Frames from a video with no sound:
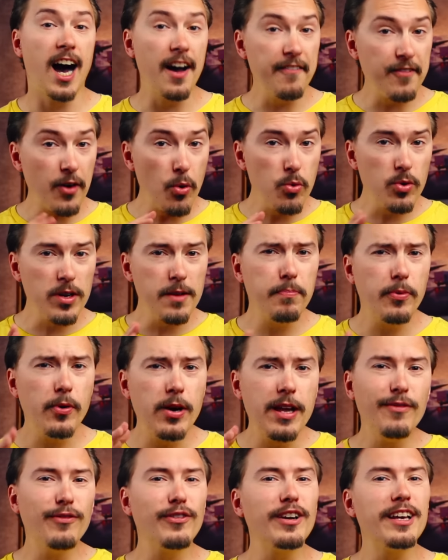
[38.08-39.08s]
I've only
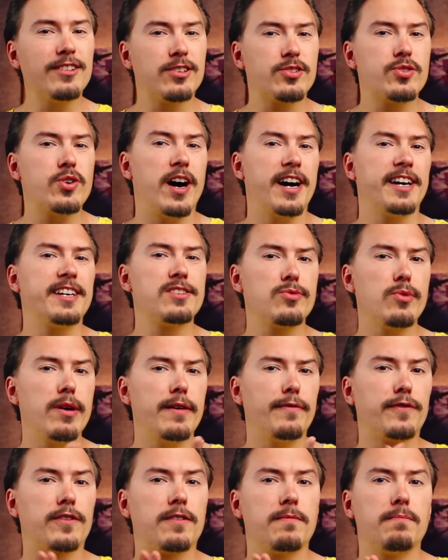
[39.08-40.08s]
briefly tried
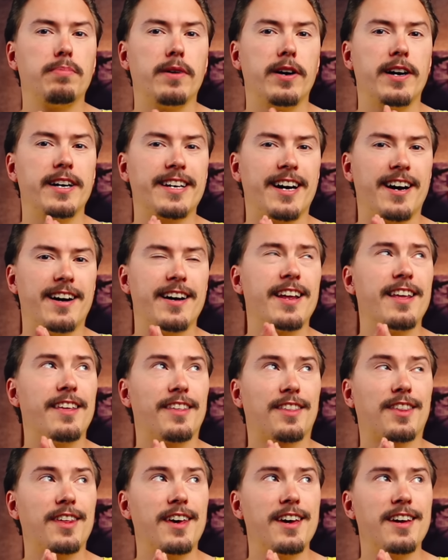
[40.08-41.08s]
Swift, but I
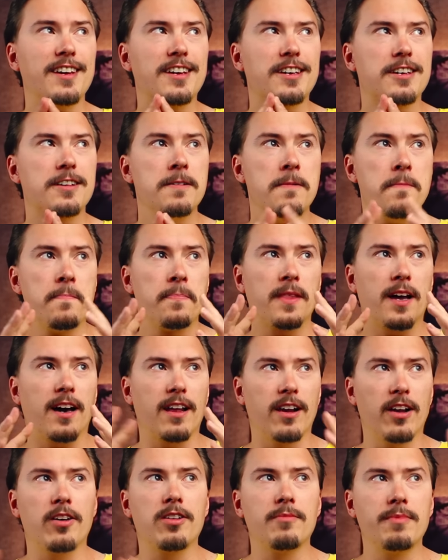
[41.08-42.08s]
think a
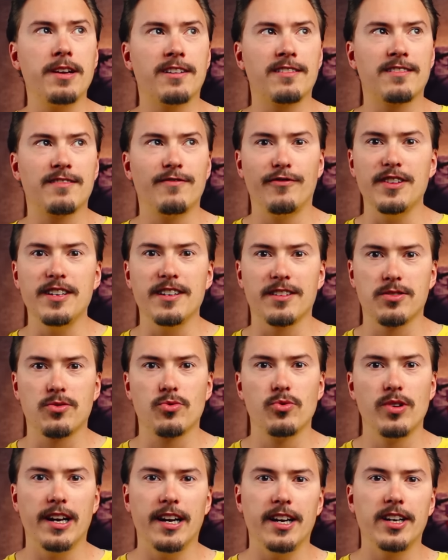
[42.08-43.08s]
lot of it feels
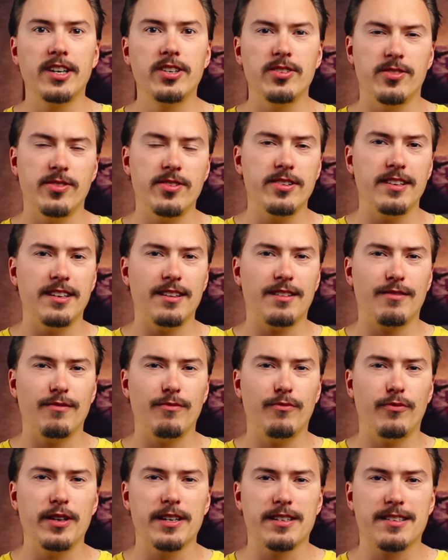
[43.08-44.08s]
really good. It
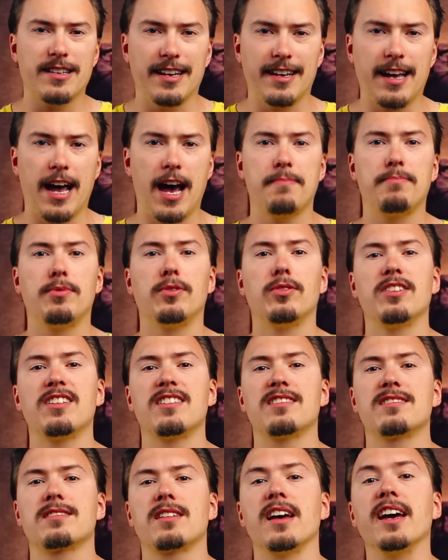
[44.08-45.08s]
feels like Apple
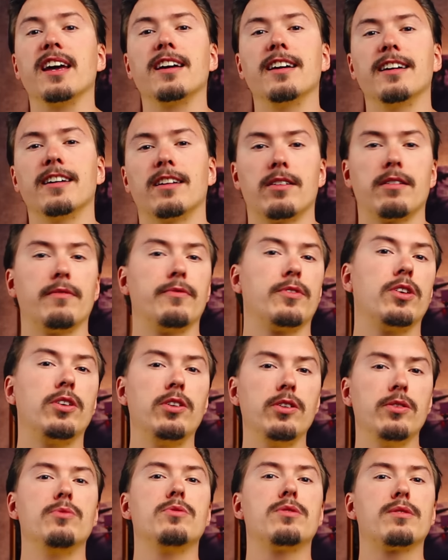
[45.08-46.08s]
is taking a lot of
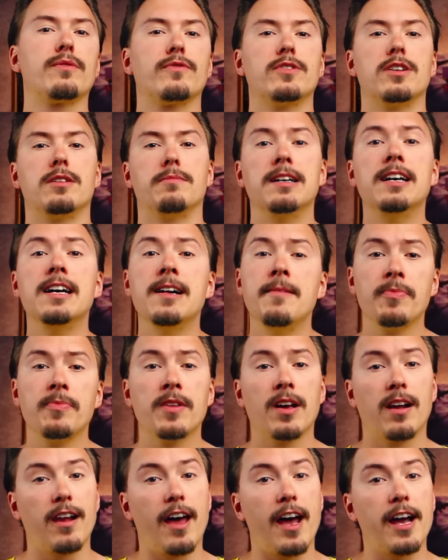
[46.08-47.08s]
cues from
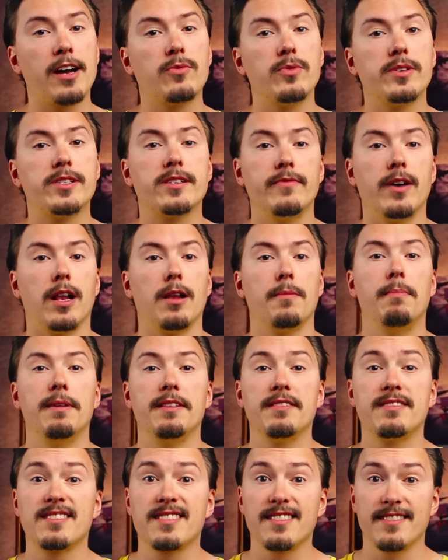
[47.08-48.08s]
language
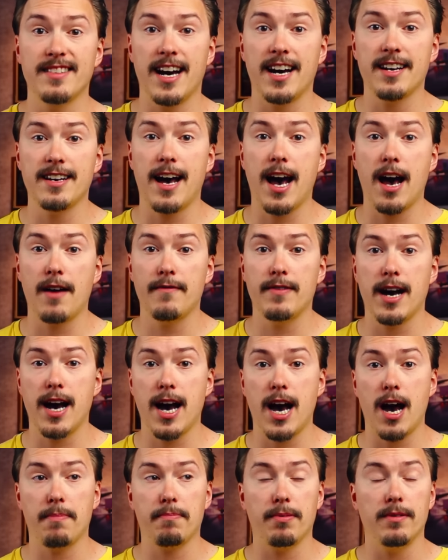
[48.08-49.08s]
developments that have
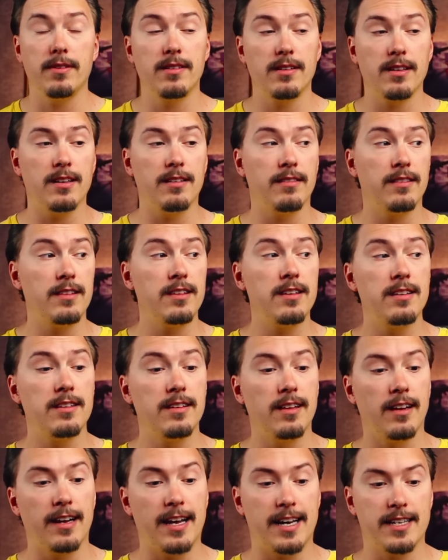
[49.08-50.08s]
happened in
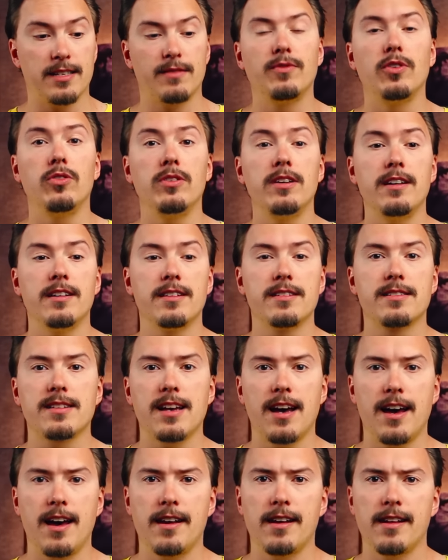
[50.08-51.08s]
the last few years,
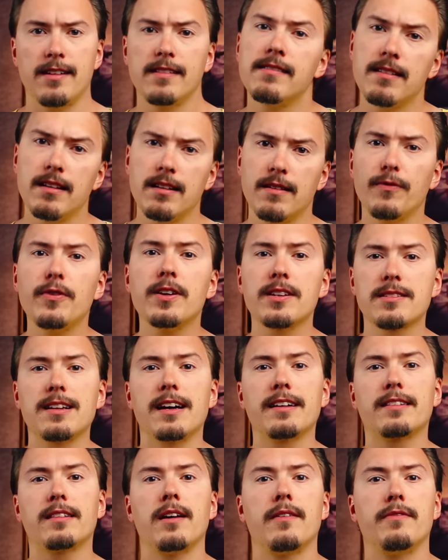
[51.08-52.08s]
and it feels
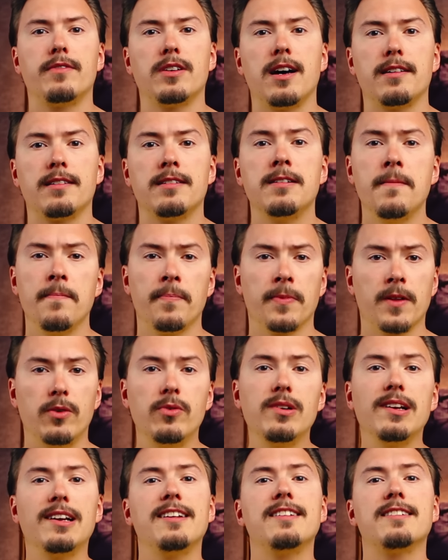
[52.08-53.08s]
like they have done a
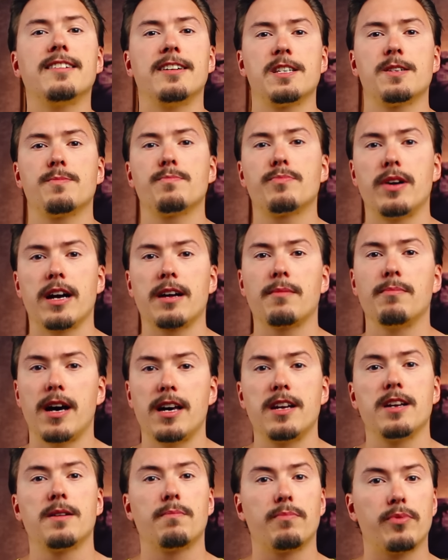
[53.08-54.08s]
really nice
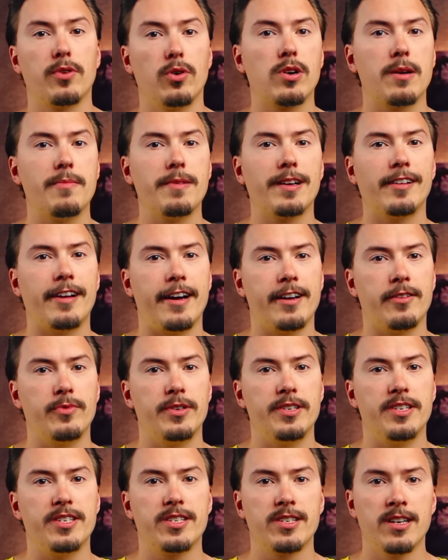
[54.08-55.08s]
pragmatic programming
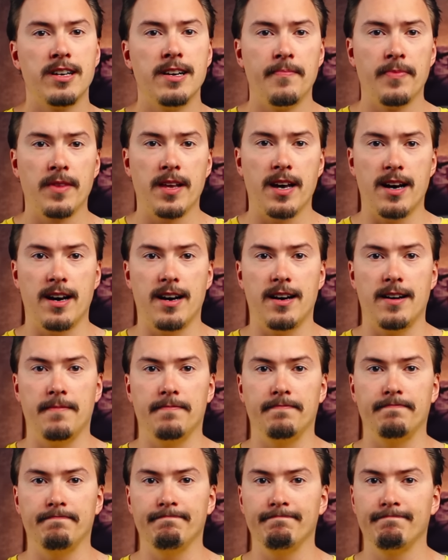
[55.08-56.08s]
language
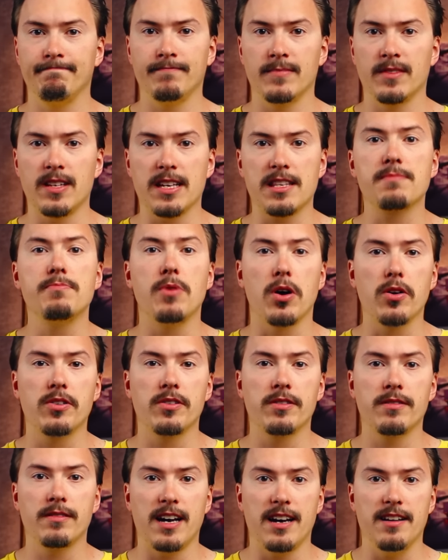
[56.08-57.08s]
that's
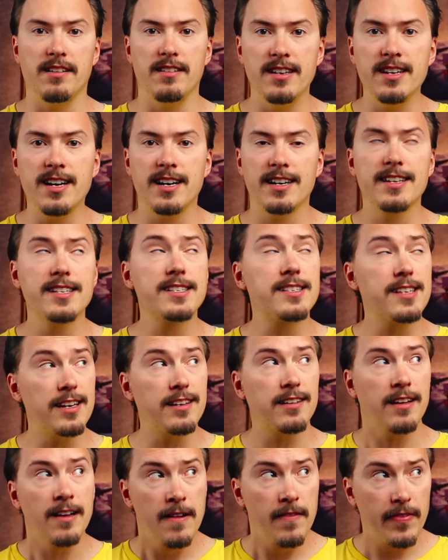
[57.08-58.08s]
modern and nice,
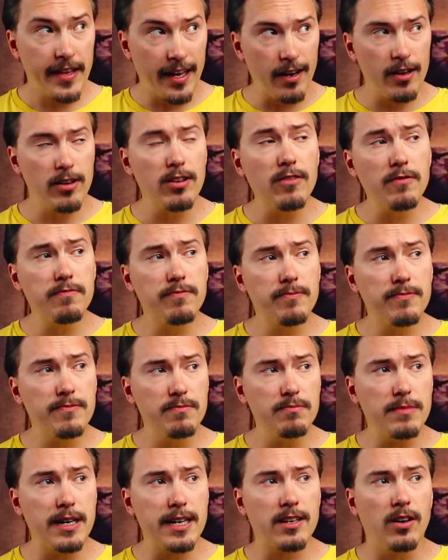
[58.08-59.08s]
and a lot of
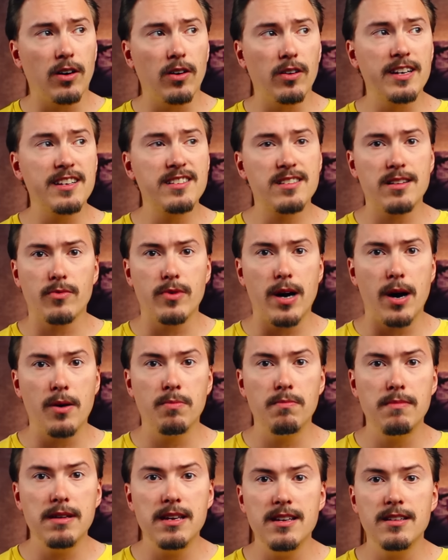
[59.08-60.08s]
my colleagues
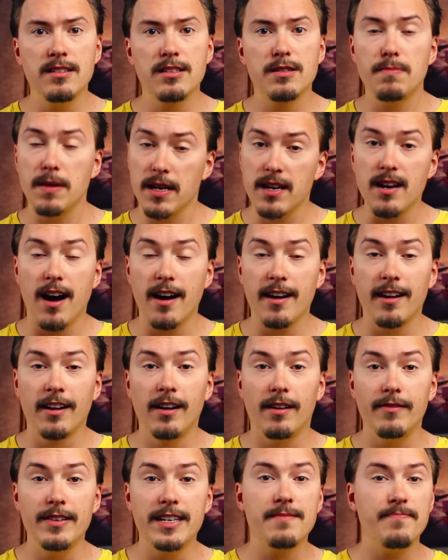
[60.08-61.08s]
around me speak highly
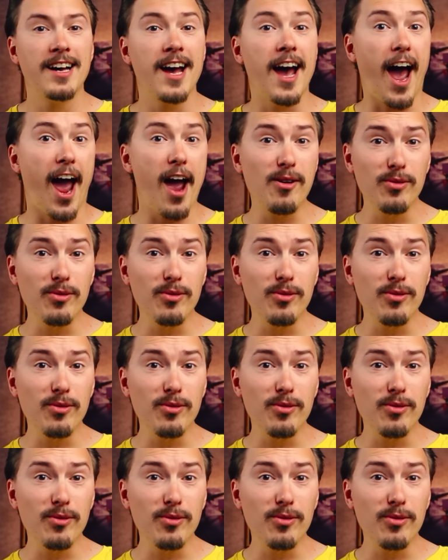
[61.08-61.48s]
of it. I